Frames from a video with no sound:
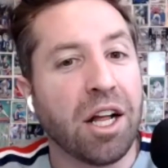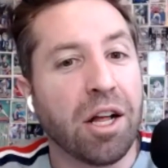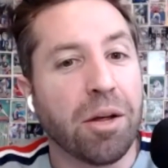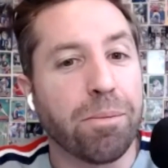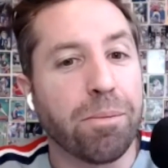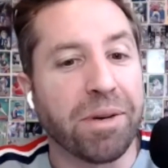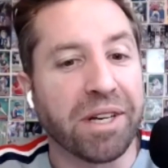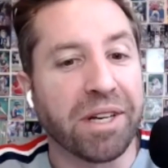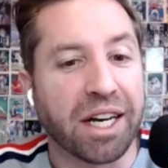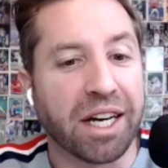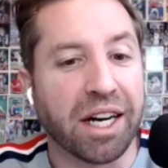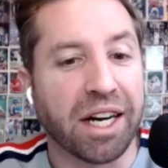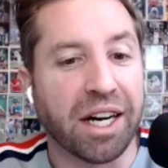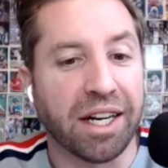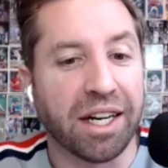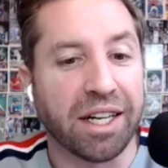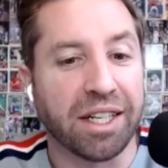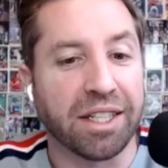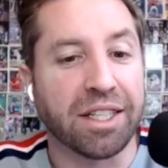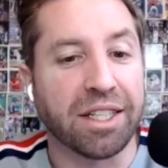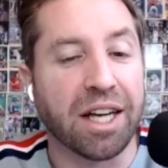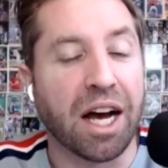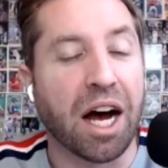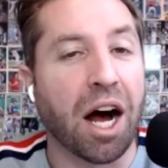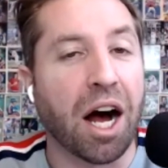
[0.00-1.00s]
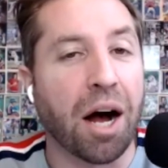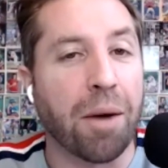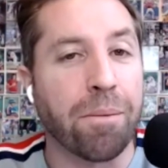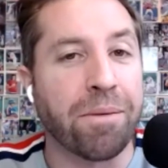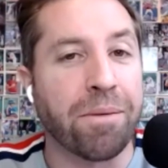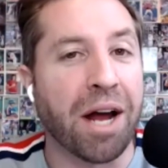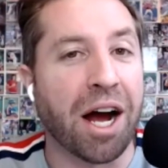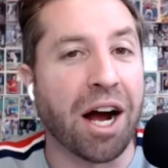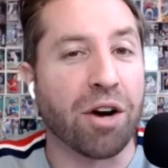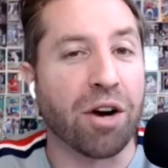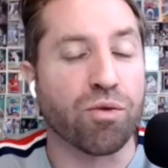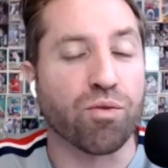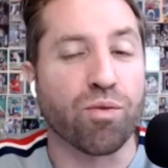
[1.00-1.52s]
because I'm
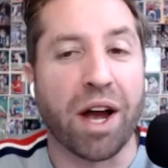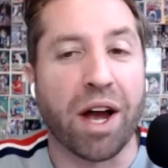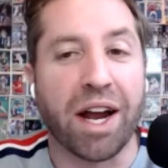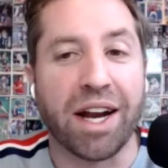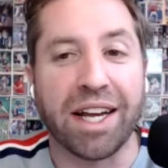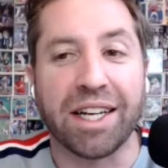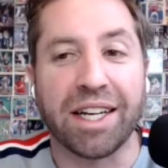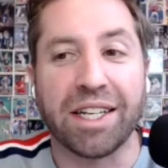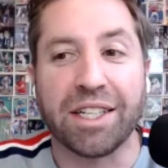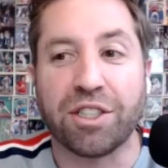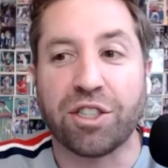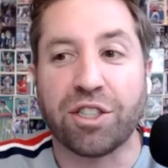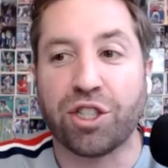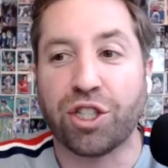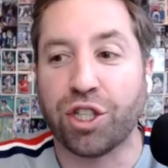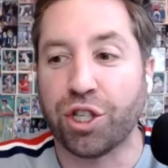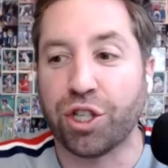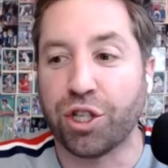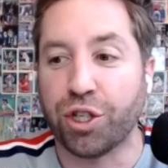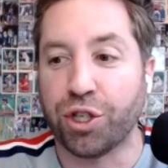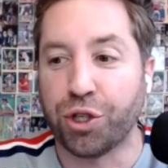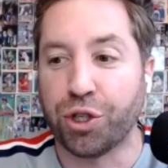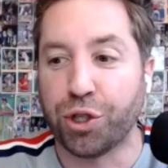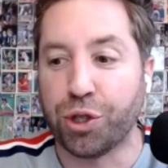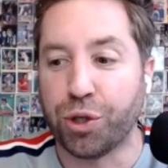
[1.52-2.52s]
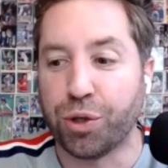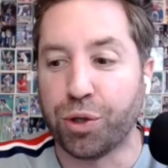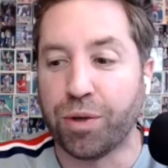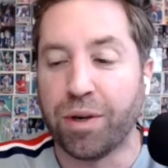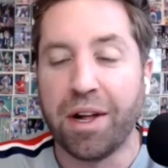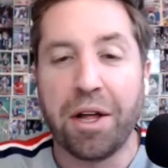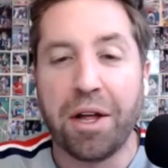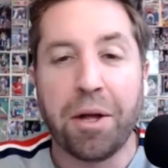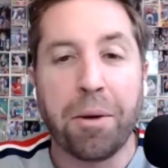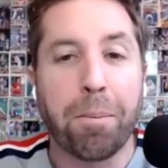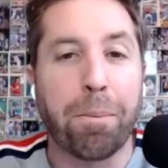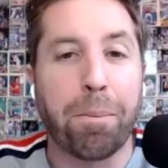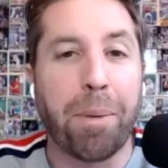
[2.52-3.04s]
not ready to
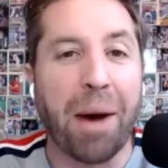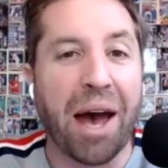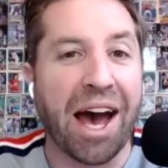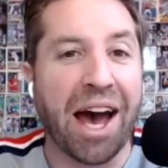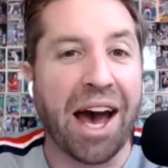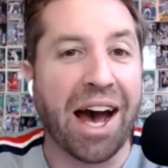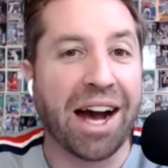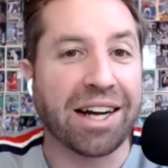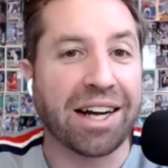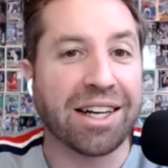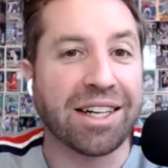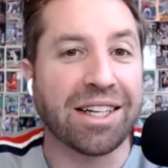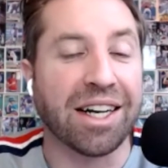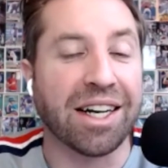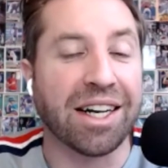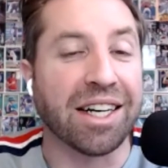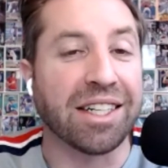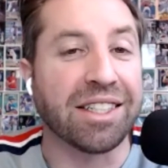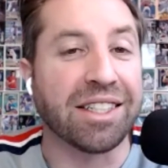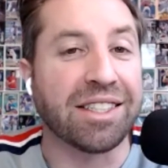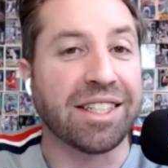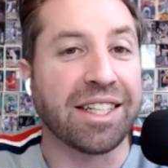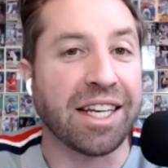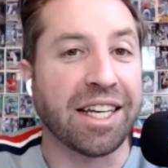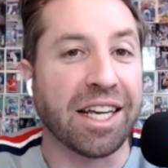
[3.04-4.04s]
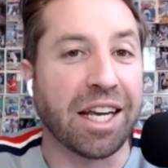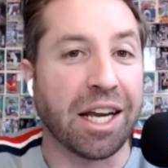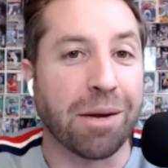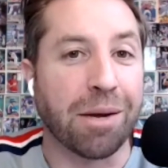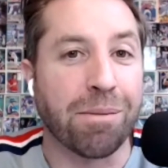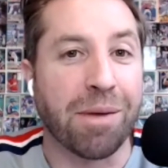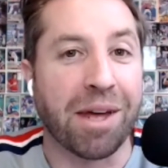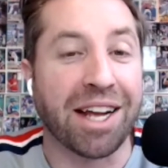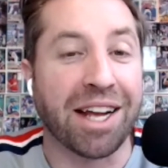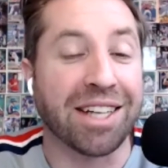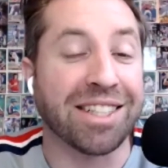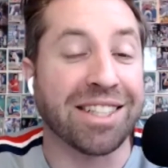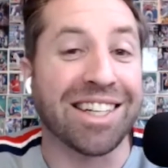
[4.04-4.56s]
back a team
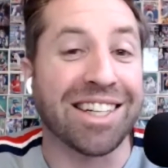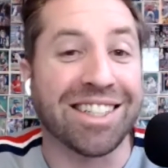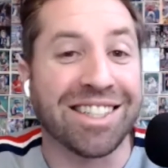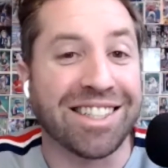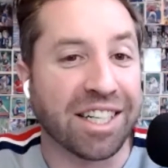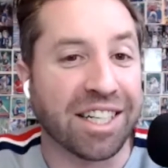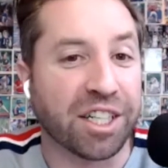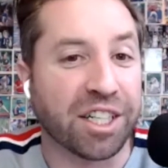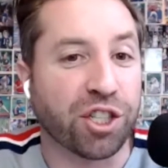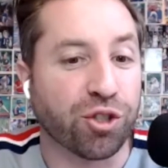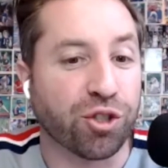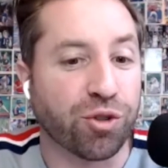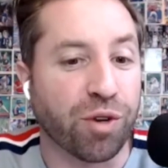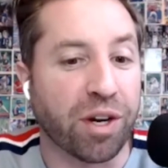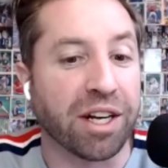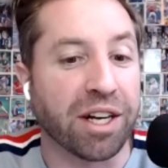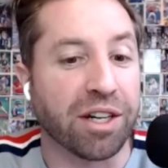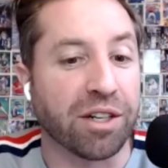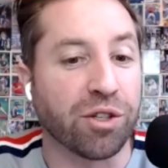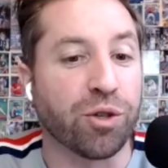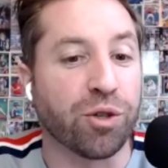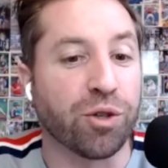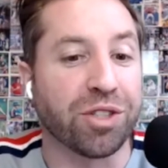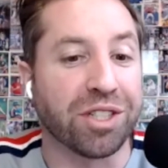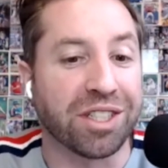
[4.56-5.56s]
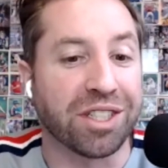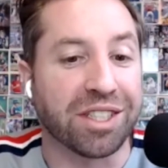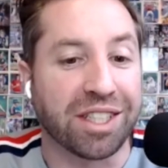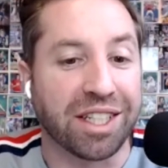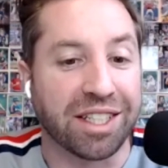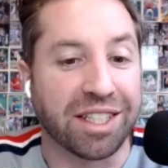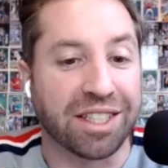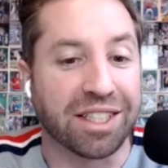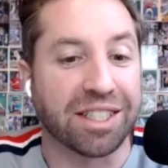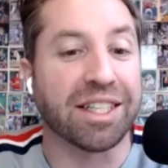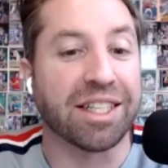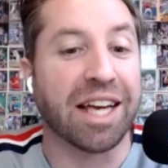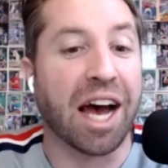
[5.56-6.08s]
that has had six straight losing
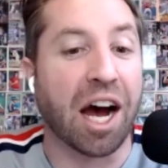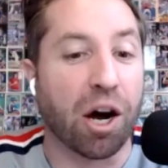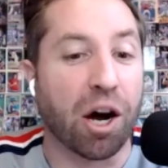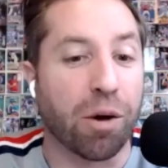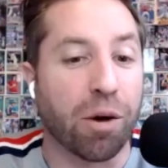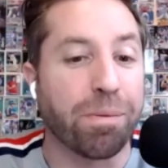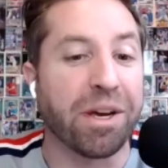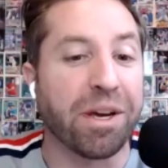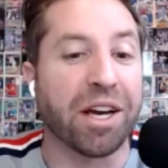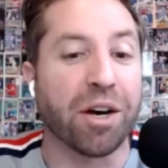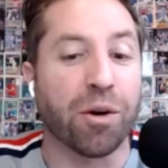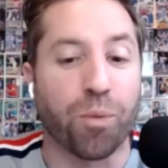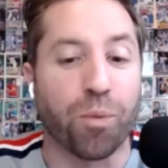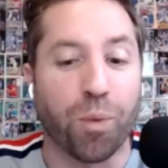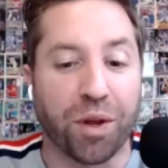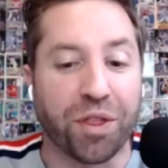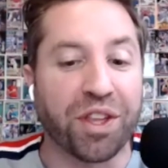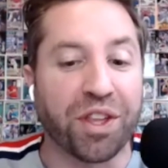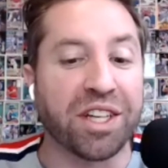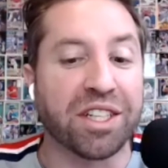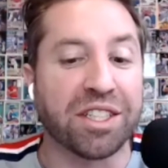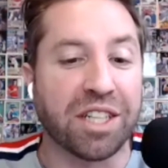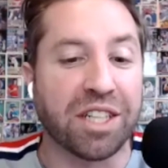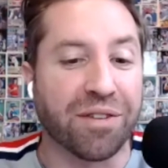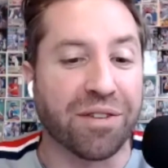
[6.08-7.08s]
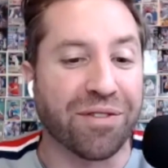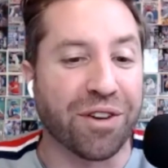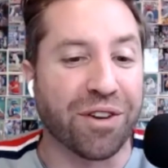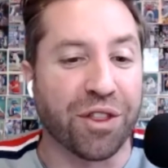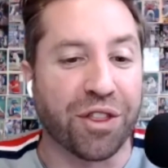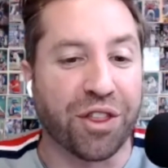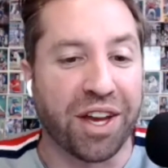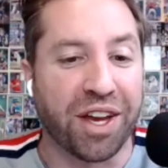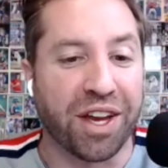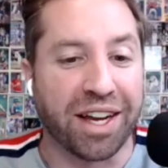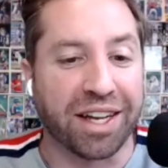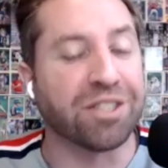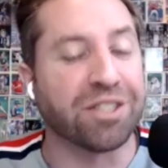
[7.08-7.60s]
seasons, albeit with these different
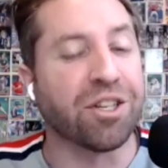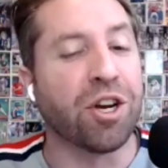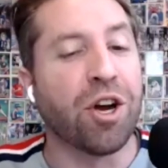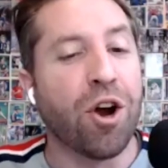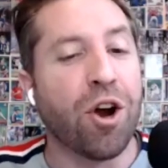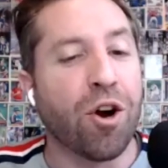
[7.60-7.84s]
things.